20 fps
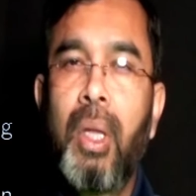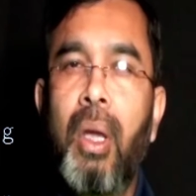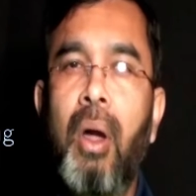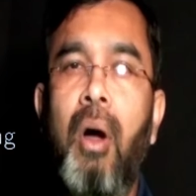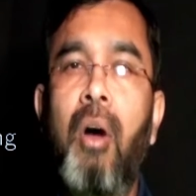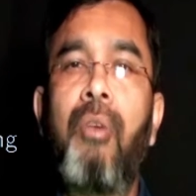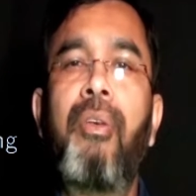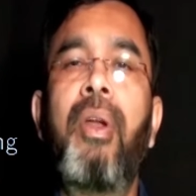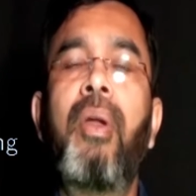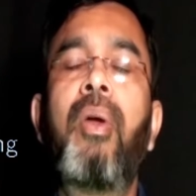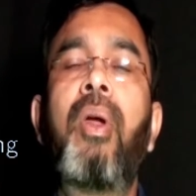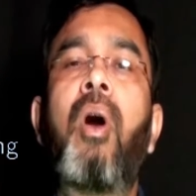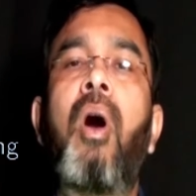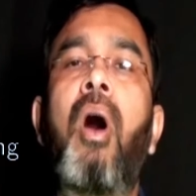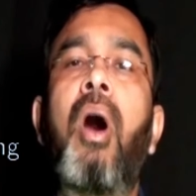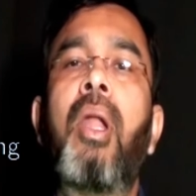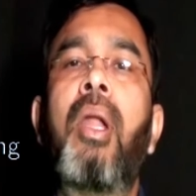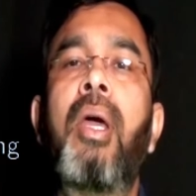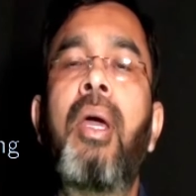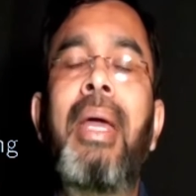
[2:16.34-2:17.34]
Often we
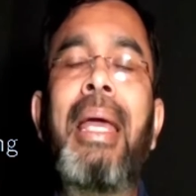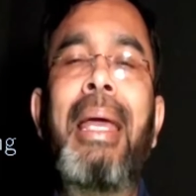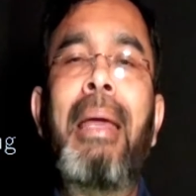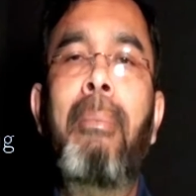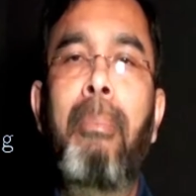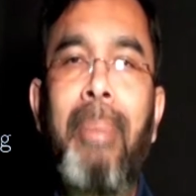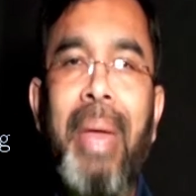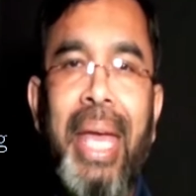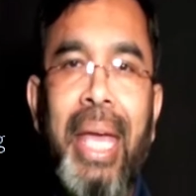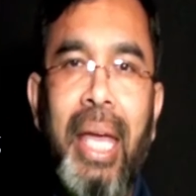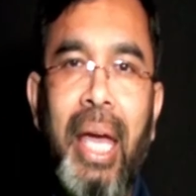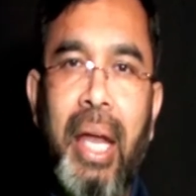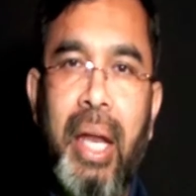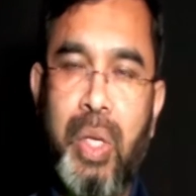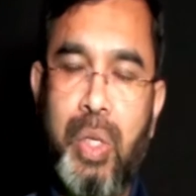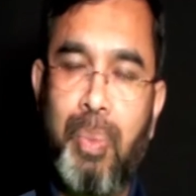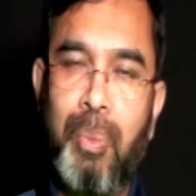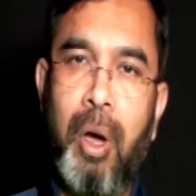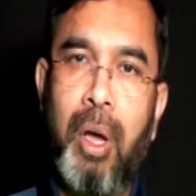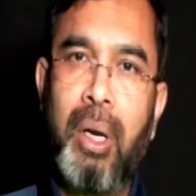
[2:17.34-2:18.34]
call big and
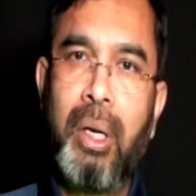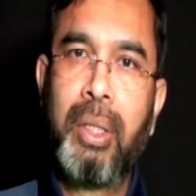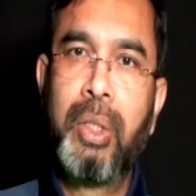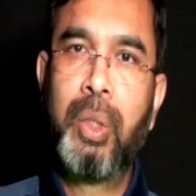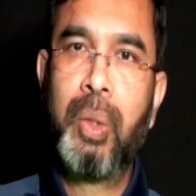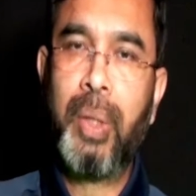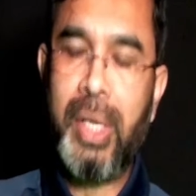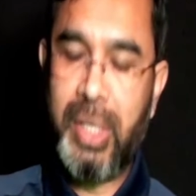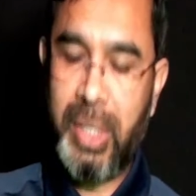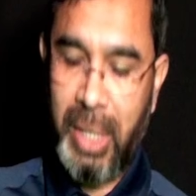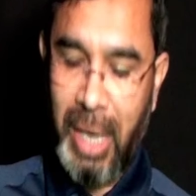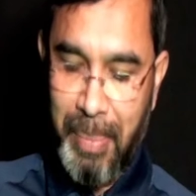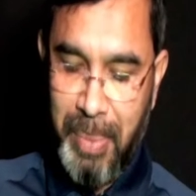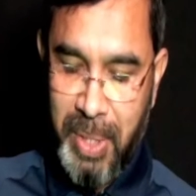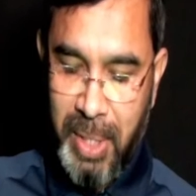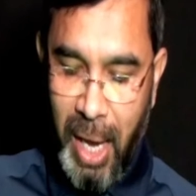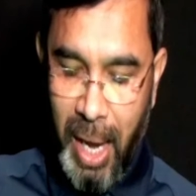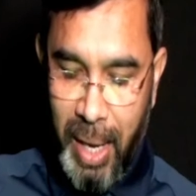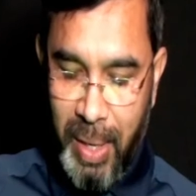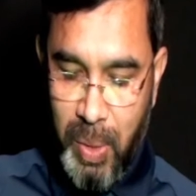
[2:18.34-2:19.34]
small to describe
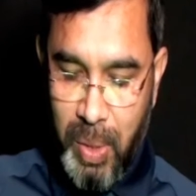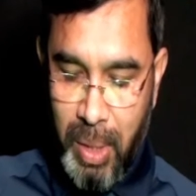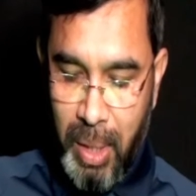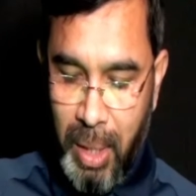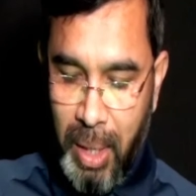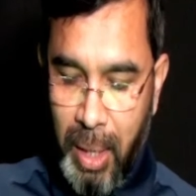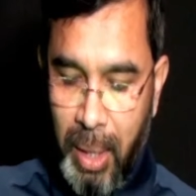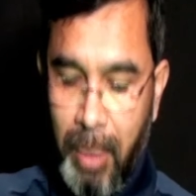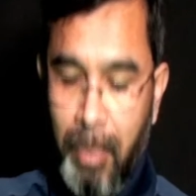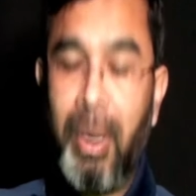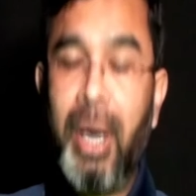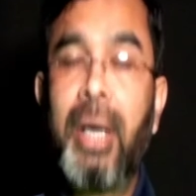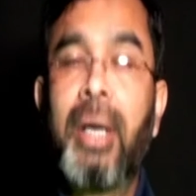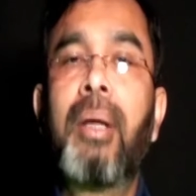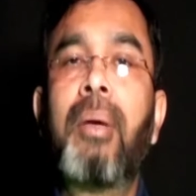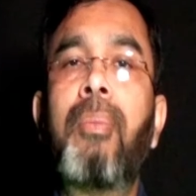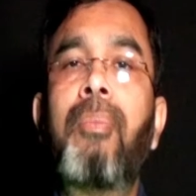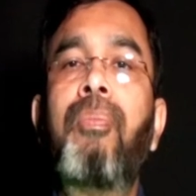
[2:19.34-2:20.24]
size, but